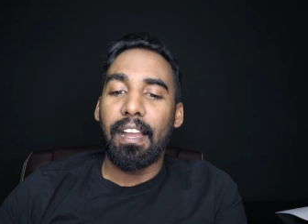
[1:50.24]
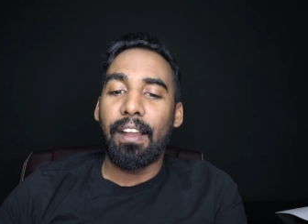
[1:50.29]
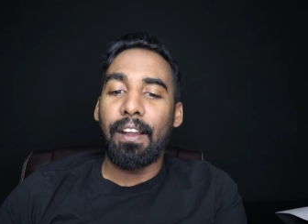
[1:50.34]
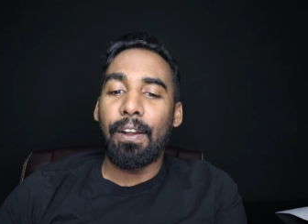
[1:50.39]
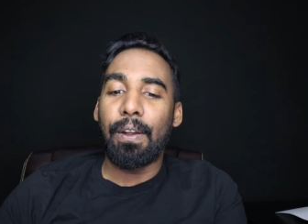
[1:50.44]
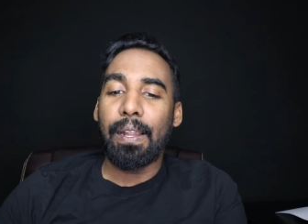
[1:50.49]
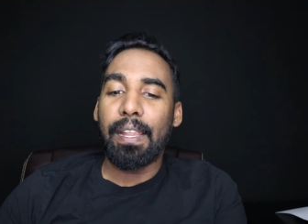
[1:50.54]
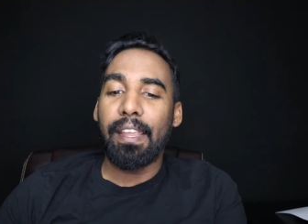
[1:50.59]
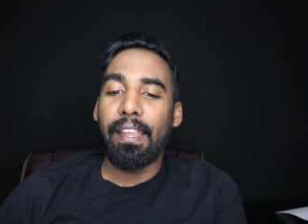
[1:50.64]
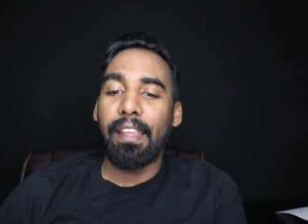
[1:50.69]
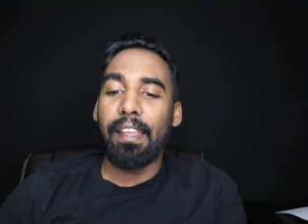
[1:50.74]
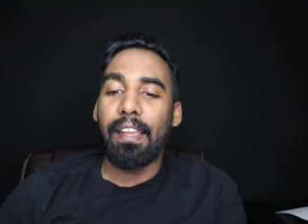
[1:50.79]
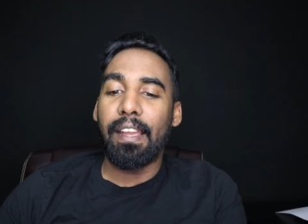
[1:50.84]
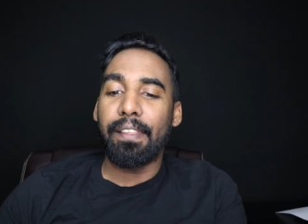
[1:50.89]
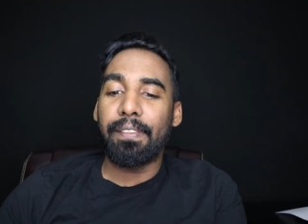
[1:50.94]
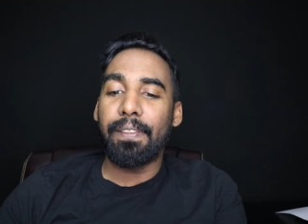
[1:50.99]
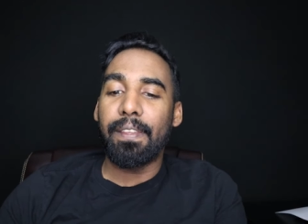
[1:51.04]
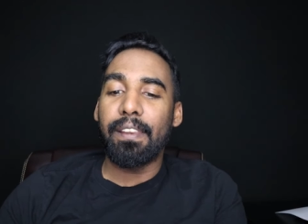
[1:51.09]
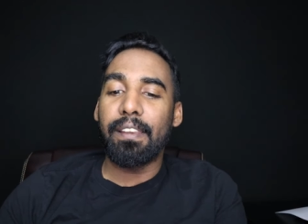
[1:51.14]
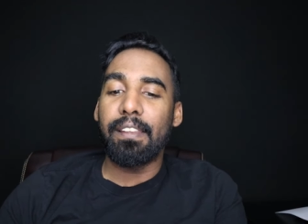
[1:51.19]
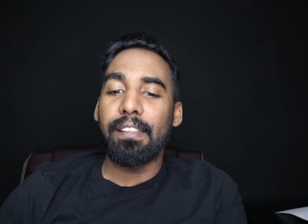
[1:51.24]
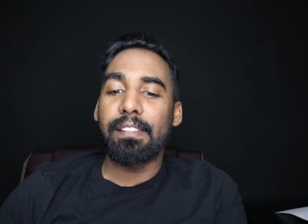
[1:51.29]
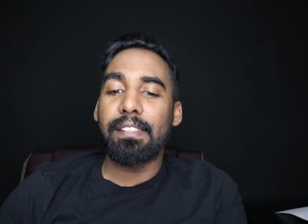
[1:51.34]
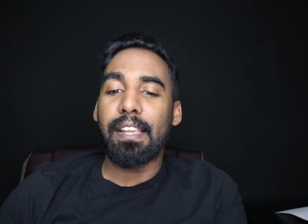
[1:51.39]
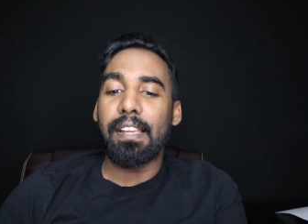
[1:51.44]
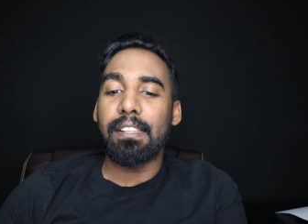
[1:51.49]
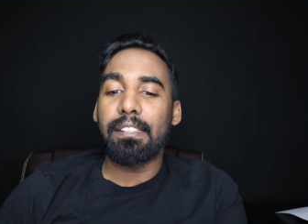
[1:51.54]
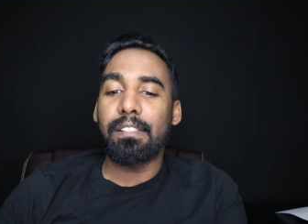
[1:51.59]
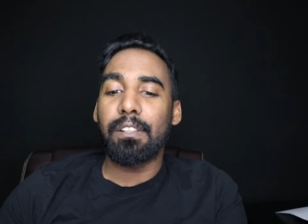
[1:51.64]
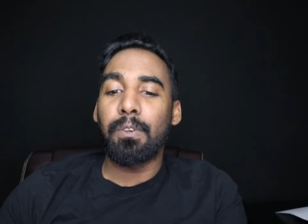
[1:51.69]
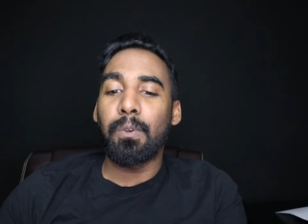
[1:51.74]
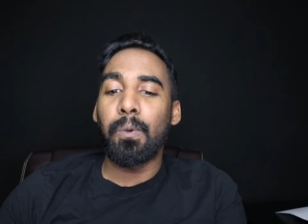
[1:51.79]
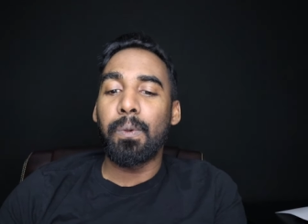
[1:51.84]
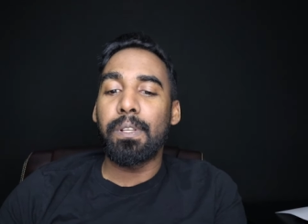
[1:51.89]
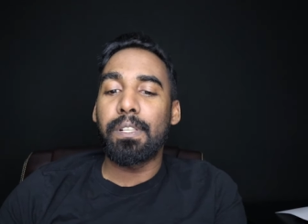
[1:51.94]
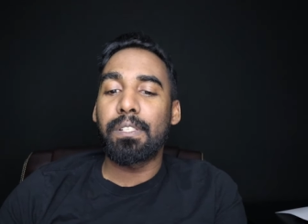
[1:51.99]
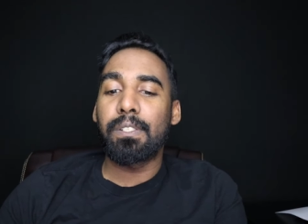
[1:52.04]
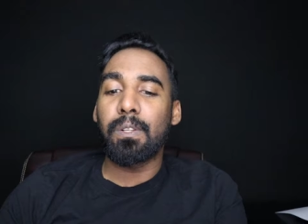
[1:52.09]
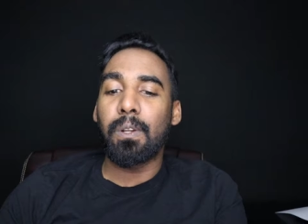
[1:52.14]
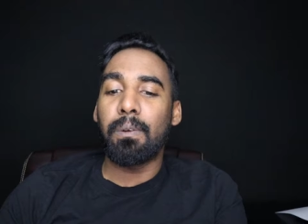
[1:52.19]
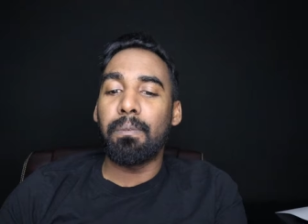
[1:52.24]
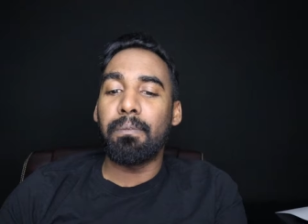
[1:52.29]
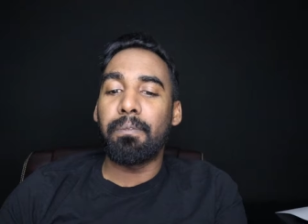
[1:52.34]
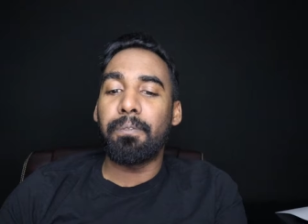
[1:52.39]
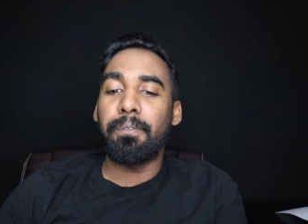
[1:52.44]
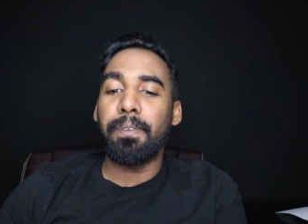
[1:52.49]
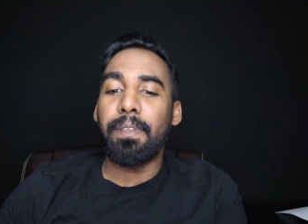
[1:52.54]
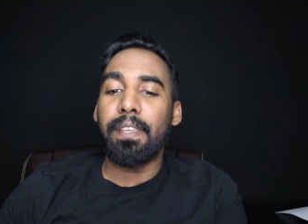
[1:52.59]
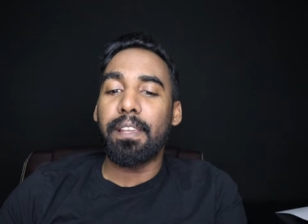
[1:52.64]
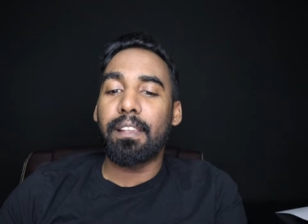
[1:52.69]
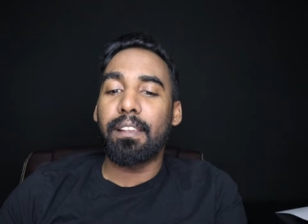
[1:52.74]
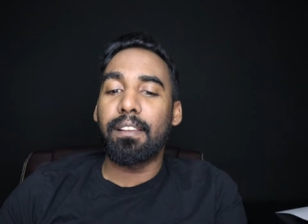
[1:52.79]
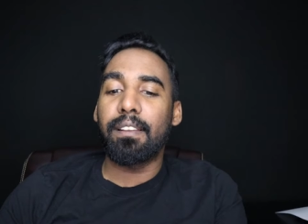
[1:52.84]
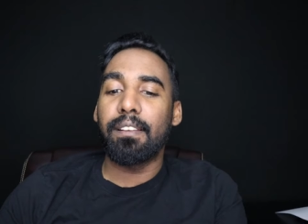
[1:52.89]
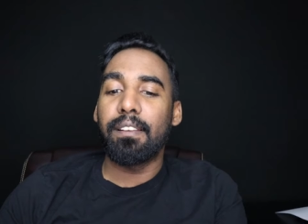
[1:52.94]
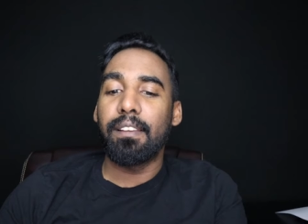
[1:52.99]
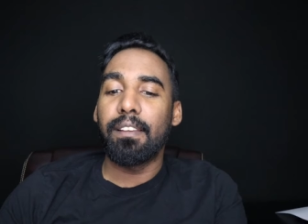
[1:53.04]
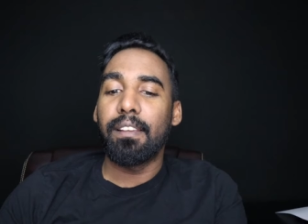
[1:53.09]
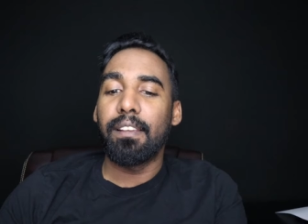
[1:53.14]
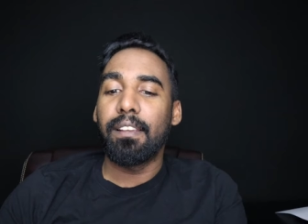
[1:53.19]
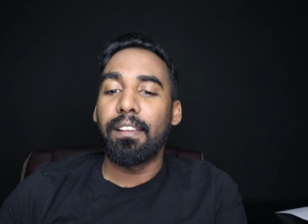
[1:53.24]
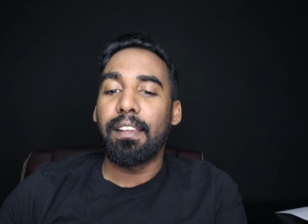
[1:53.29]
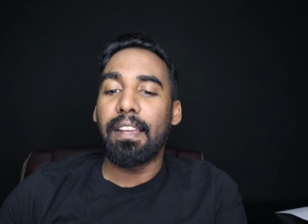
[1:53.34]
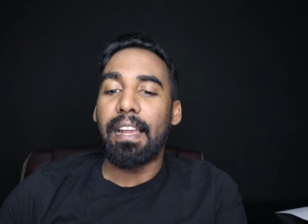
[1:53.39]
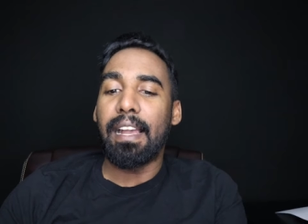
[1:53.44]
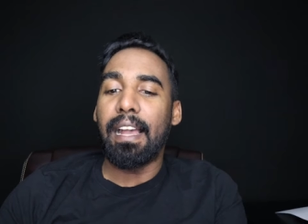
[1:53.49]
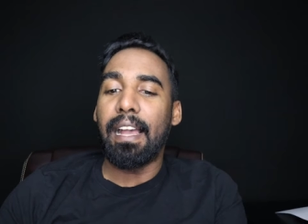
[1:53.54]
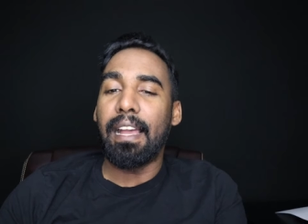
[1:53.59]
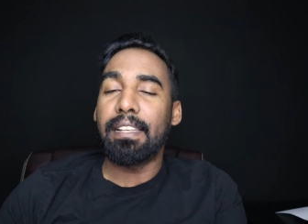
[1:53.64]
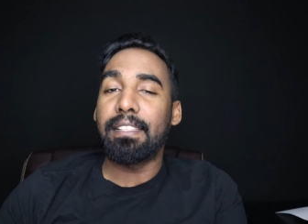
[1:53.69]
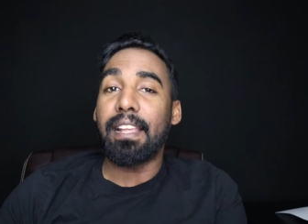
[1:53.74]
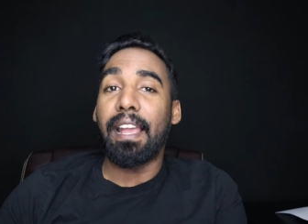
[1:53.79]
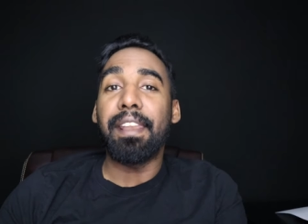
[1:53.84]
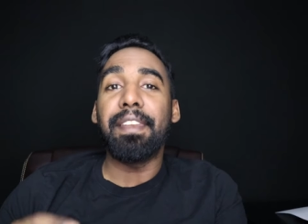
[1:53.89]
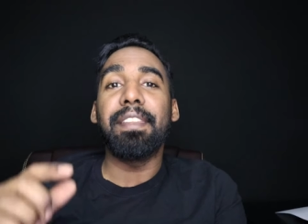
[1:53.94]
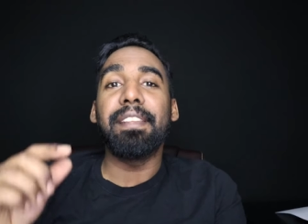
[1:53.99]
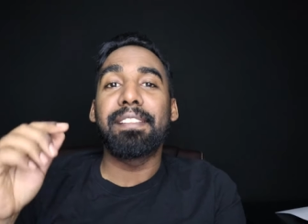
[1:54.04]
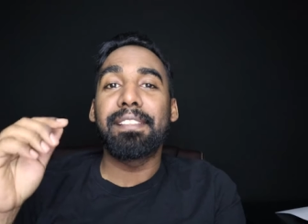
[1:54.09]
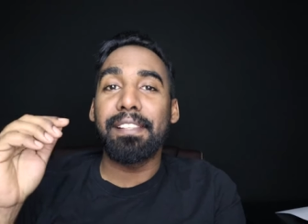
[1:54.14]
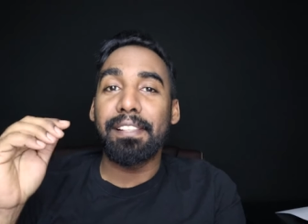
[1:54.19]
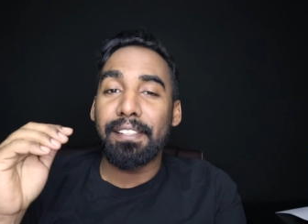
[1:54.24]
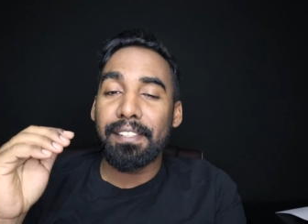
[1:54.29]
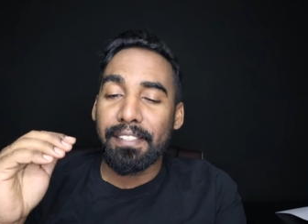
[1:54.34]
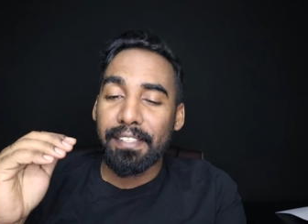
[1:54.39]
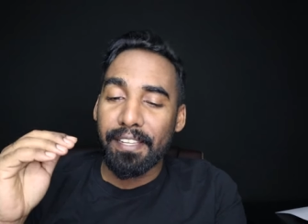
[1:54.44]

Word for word: Okay, I think this has to do with some fake ad. And this is,